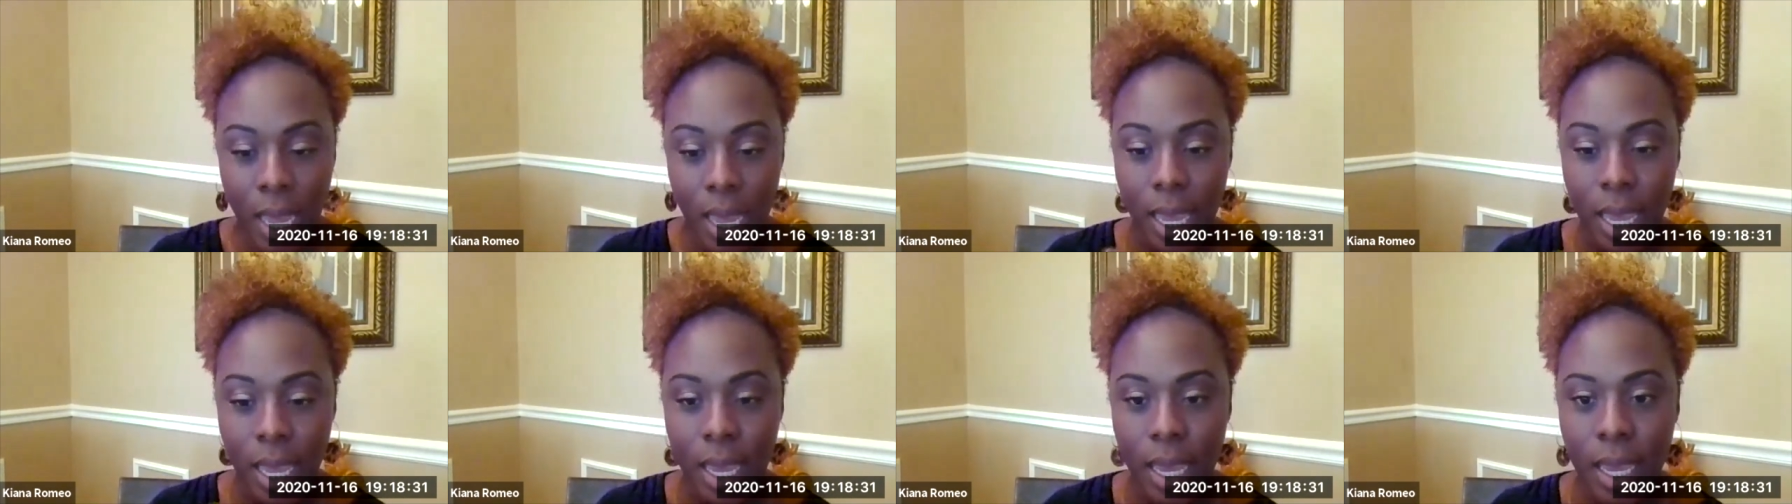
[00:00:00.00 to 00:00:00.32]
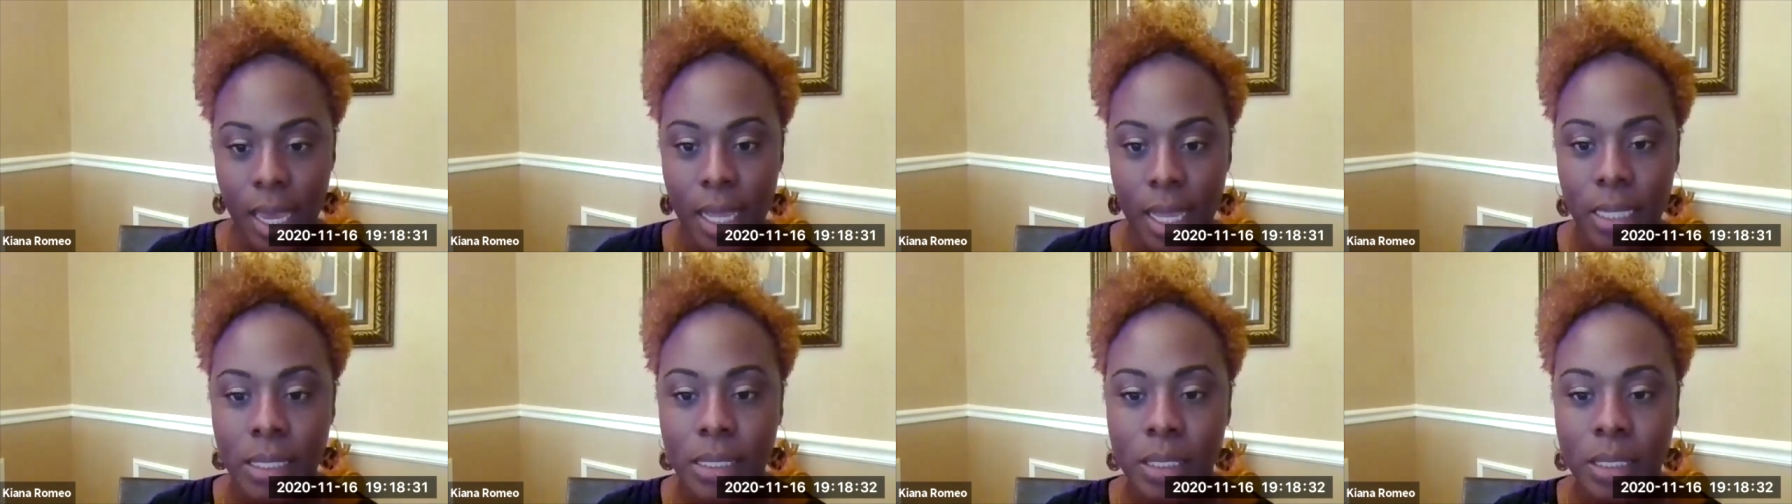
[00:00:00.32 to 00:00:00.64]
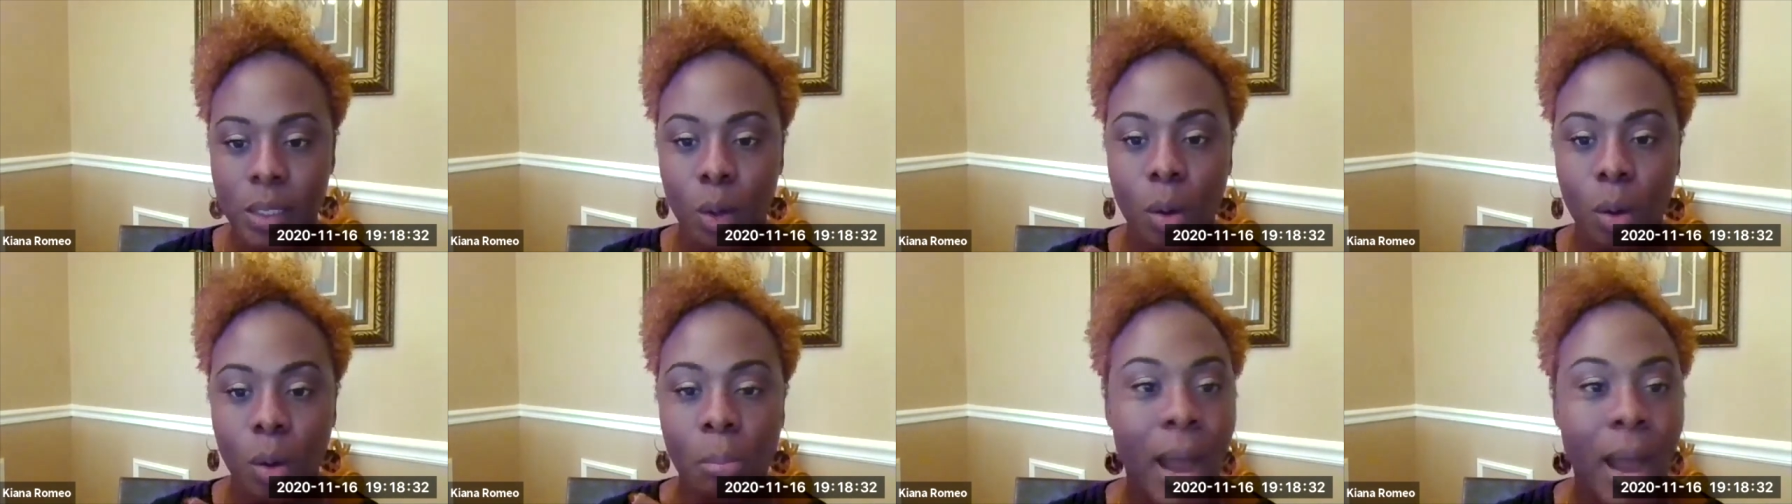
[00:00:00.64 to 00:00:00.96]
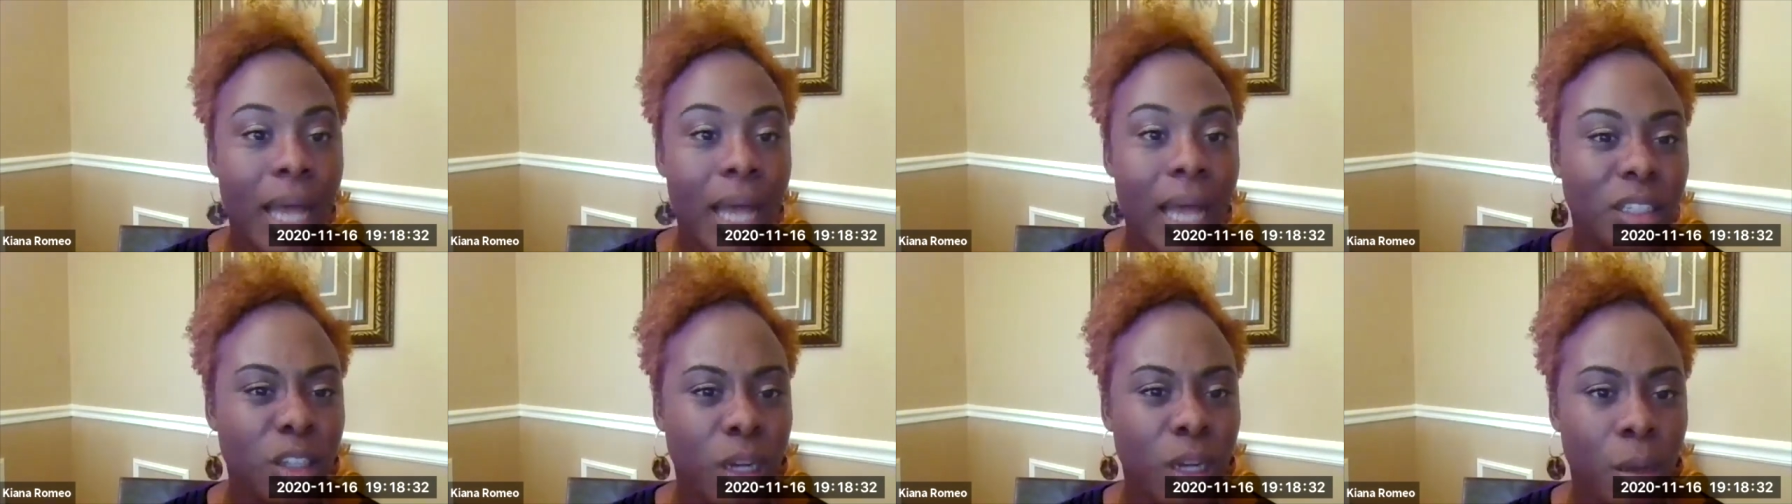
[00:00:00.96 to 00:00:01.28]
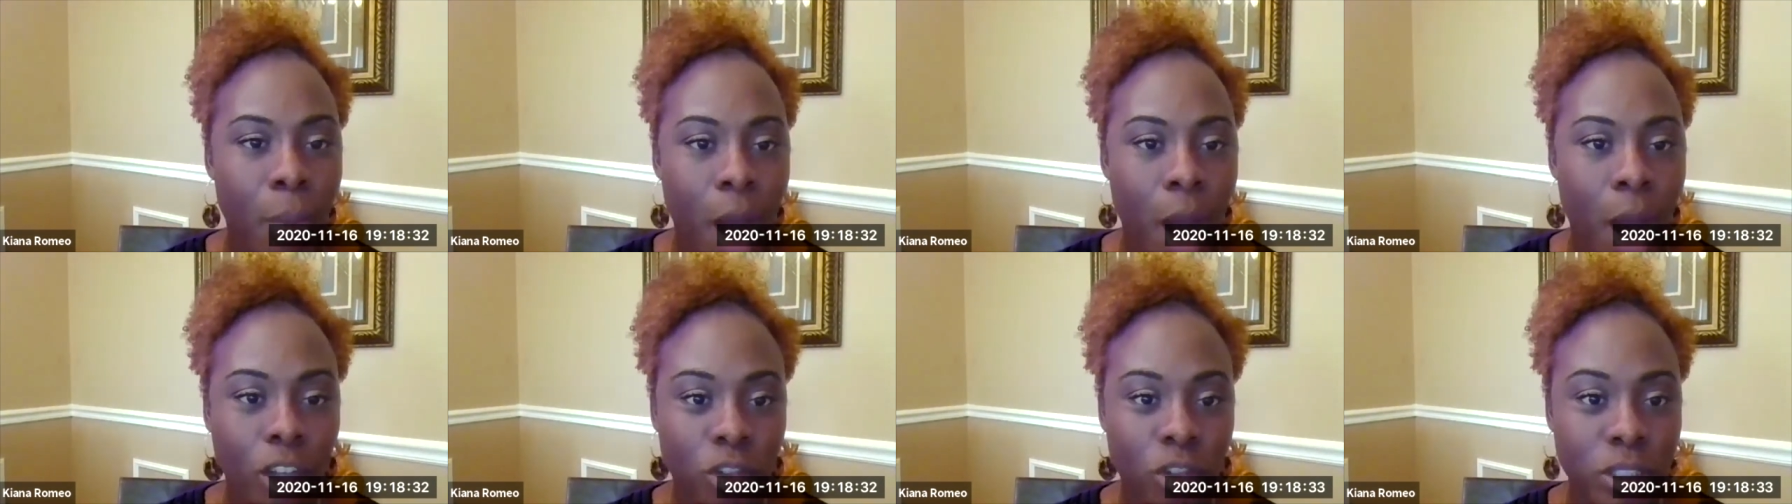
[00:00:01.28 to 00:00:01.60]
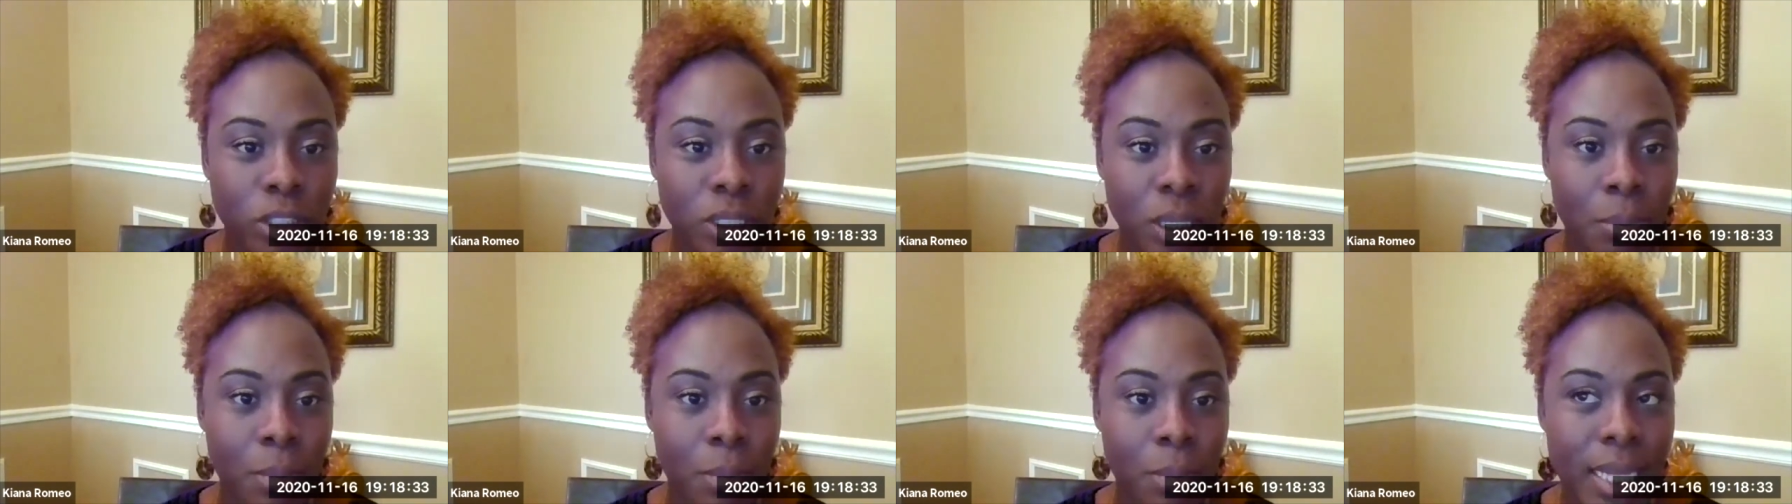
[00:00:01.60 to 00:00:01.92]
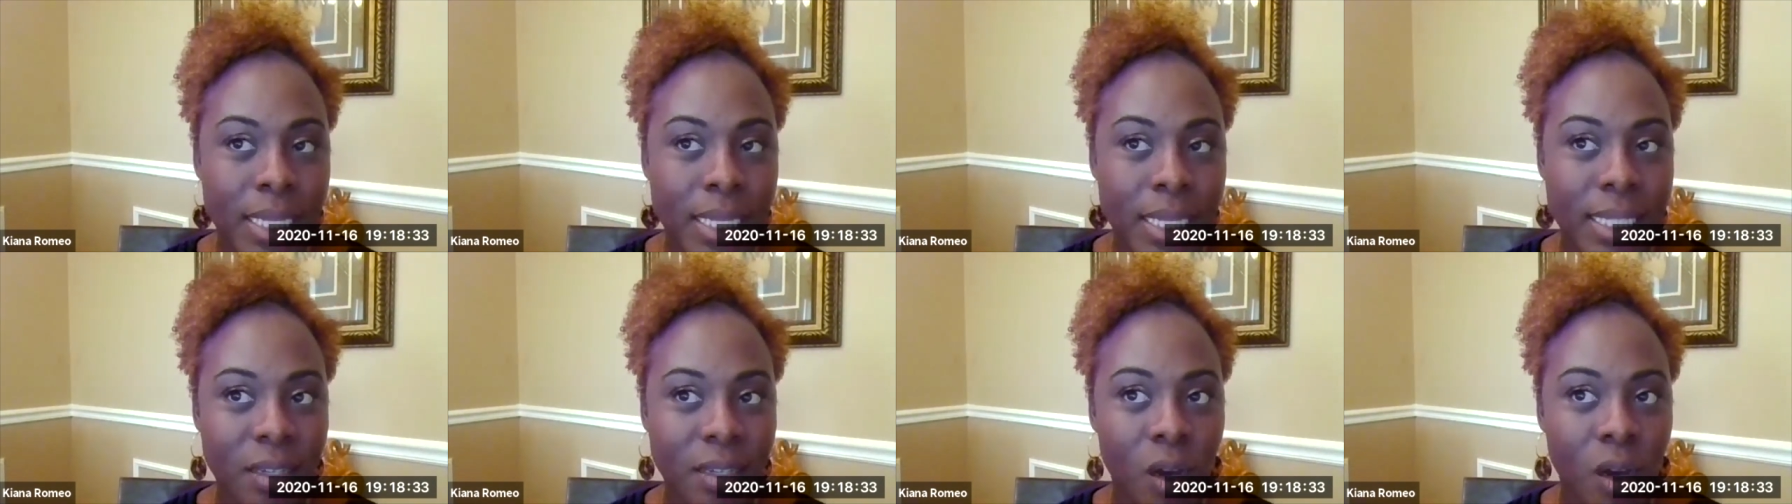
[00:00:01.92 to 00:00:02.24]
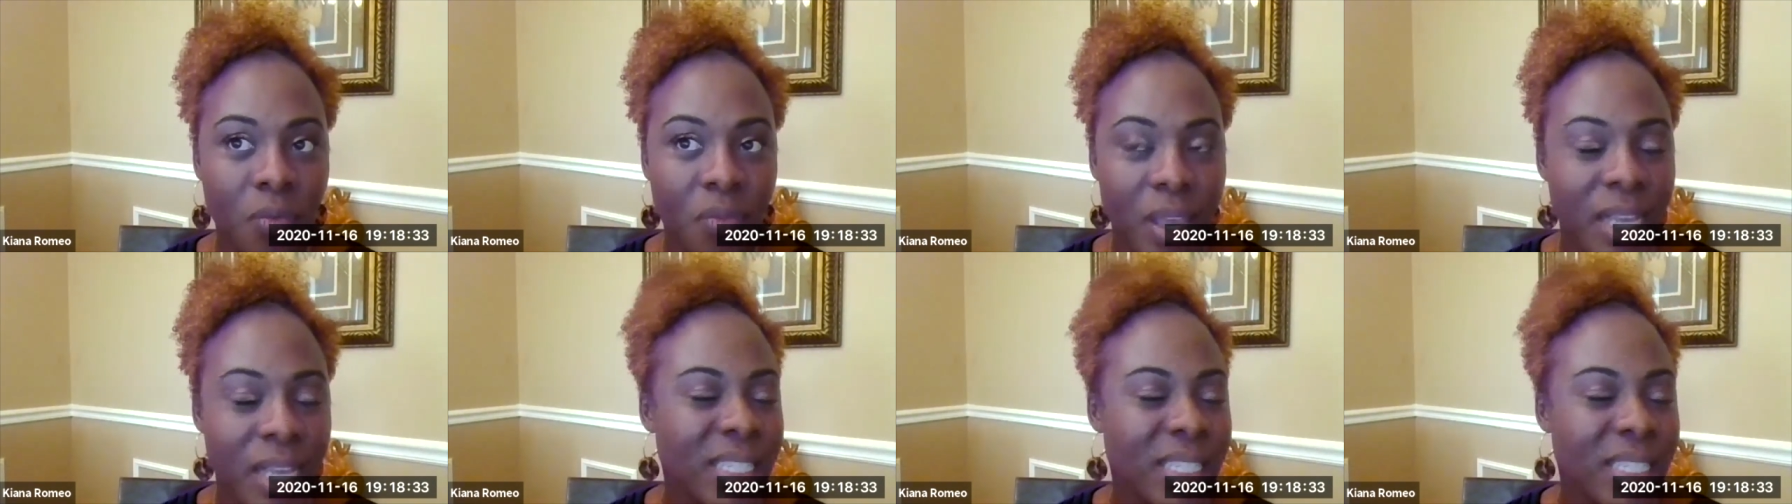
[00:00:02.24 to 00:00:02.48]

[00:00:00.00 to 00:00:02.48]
And so my little mantra to myself